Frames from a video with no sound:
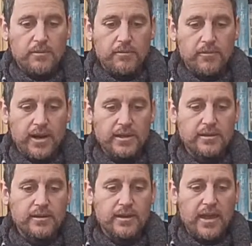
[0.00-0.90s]
Right?
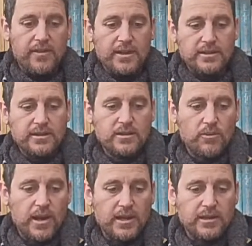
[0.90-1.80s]
And this is the
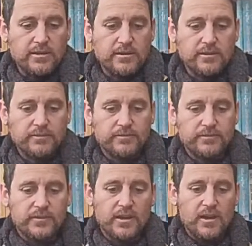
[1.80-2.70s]
way it is.
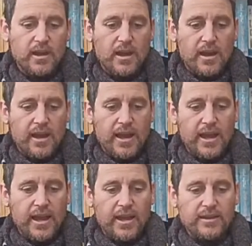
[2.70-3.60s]

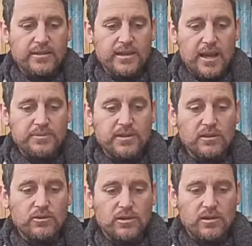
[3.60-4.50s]
And it's
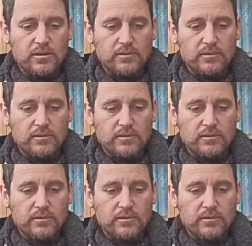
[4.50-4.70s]
absolute.